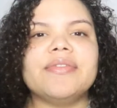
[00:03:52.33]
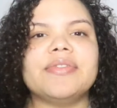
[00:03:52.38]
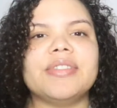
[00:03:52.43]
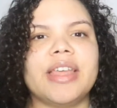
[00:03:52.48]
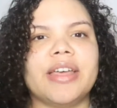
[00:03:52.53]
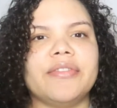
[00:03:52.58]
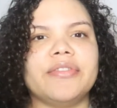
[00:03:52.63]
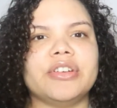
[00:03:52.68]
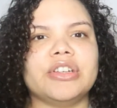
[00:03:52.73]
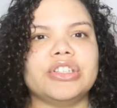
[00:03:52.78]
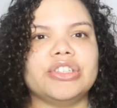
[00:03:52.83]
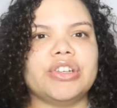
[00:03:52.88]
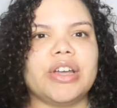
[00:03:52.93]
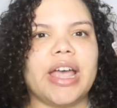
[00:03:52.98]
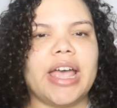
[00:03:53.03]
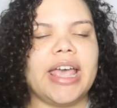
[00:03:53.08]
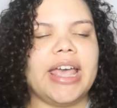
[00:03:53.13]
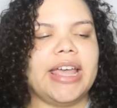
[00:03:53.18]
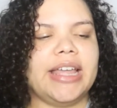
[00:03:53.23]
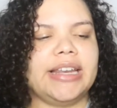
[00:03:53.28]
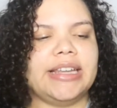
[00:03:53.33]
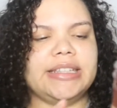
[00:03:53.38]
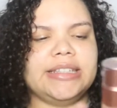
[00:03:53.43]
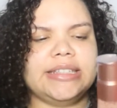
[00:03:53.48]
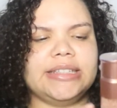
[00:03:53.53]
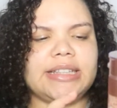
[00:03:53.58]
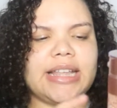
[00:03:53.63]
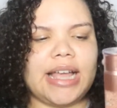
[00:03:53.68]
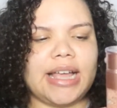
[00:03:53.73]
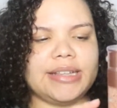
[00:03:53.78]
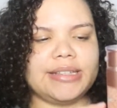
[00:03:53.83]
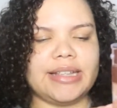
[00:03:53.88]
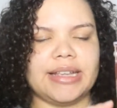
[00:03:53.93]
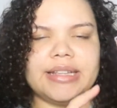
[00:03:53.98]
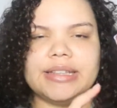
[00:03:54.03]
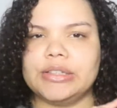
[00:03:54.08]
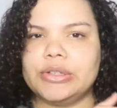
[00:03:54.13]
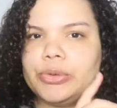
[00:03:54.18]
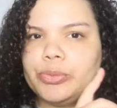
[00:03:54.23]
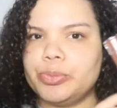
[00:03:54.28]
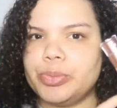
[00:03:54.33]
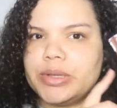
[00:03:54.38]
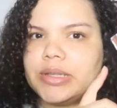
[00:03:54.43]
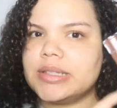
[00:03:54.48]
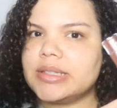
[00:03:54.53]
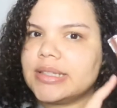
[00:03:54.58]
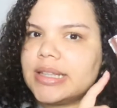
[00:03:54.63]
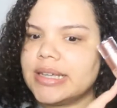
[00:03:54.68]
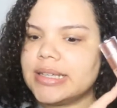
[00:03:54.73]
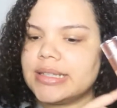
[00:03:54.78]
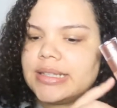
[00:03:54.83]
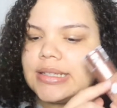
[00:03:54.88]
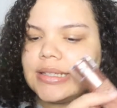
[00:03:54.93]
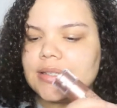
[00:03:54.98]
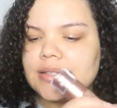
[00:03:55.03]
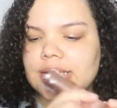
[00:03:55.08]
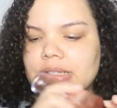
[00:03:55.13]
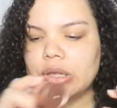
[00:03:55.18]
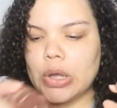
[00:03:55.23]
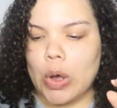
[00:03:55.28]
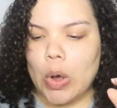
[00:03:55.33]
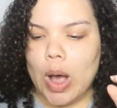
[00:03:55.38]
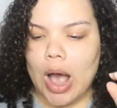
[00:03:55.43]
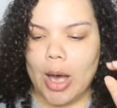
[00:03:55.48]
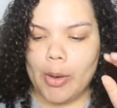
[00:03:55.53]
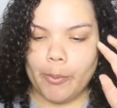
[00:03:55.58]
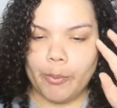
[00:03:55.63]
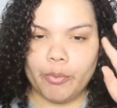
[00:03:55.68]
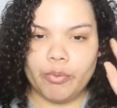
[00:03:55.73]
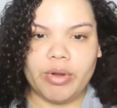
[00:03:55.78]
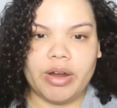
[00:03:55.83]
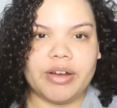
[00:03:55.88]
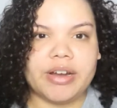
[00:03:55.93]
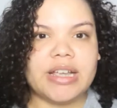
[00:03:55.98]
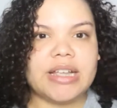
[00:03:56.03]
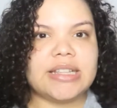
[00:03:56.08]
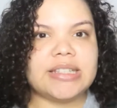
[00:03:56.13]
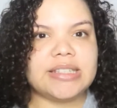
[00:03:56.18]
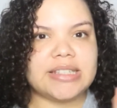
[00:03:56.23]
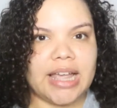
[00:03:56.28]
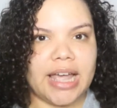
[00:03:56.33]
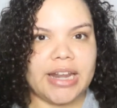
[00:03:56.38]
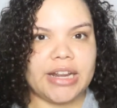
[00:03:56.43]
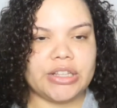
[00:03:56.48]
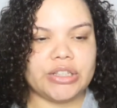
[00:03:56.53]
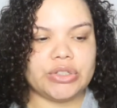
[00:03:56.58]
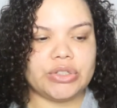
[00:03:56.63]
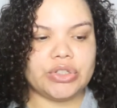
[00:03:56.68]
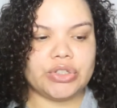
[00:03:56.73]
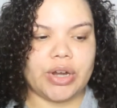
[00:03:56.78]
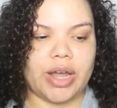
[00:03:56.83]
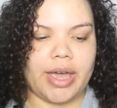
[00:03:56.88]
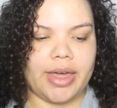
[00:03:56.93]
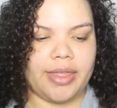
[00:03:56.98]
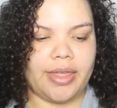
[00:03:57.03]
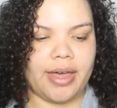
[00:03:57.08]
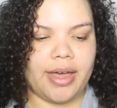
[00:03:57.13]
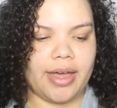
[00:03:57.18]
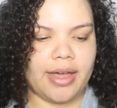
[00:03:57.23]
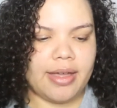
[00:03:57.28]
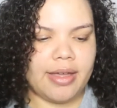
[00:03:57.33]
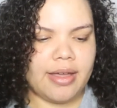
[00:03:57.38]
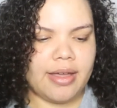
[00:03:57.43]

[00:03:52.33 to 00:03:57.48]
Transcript: never tried anything that has like little beads like this, so I'm very excited to try that.